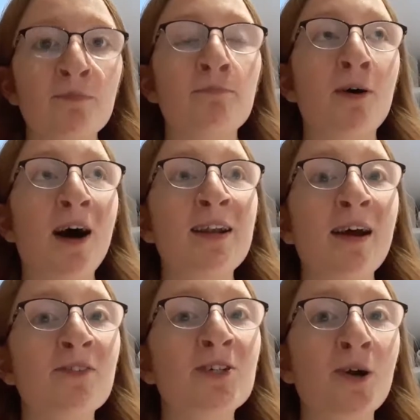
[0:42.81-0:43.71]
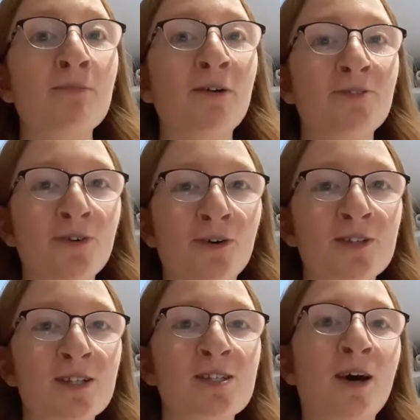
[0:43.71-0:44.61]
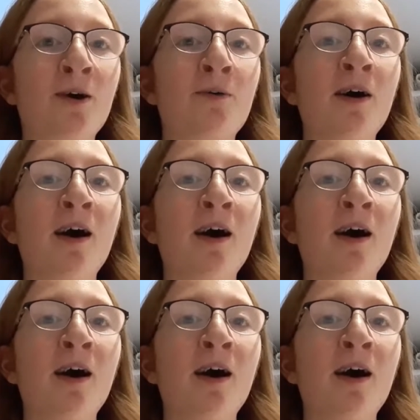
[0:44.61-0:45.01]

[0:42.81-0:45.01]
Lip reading: but I never showed my foot, so